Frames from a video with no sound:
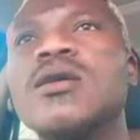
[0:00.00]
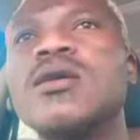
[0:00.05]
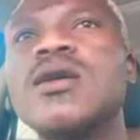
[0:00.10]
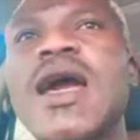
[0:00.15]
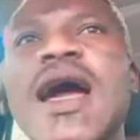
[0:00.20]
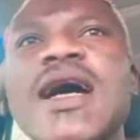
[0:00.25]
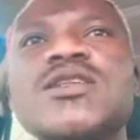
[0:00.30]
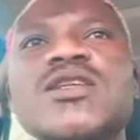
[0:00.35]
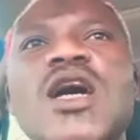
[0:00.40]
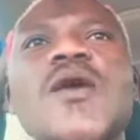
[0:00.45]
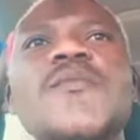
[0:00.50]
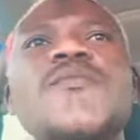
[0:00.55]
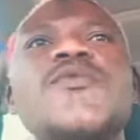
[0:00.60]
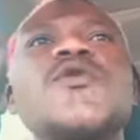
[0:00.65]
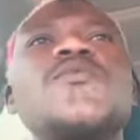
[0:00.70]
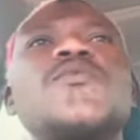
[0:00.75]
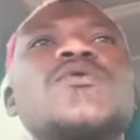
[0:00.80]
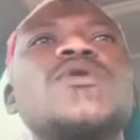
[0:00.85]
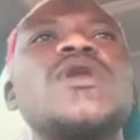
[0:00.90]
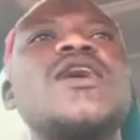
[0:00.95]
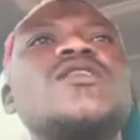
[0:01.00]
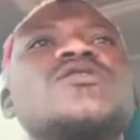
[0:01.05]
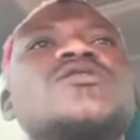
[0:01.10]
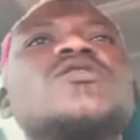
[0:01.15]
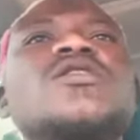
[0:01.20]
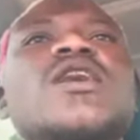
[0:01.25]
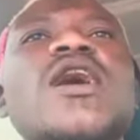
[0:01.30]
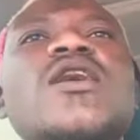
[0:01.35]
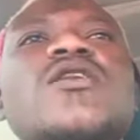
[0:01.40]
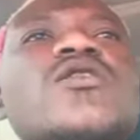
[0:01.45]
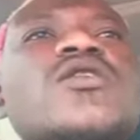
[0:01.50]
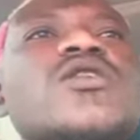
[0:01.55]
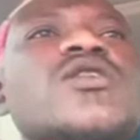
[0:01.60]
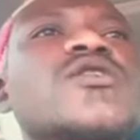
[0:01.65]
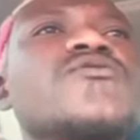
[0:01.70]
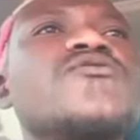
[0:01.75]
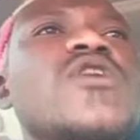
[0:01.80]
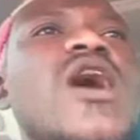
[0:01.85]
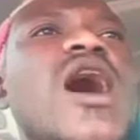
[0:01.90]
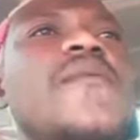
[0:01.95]
You guys and people, now, so they go
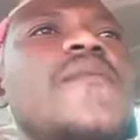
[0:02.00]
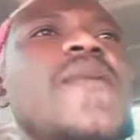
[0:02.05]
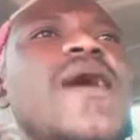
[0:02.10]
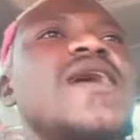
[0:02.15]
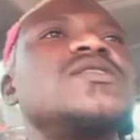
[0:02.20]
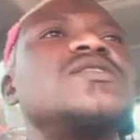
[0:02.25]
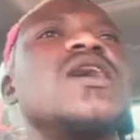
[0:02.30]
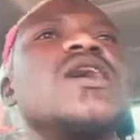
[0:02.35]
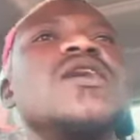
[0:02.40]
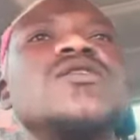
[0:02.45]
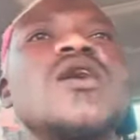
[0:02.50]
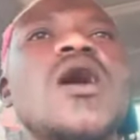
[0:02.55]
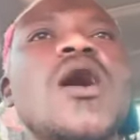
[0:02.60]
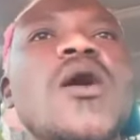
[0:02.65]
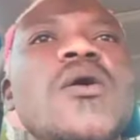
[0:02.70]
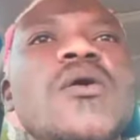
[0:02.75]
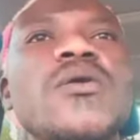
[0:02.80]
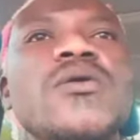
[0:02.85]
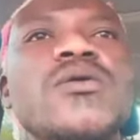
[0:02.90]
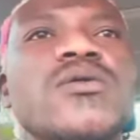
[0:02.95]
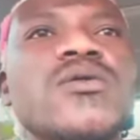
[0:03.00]
give you a ambassador.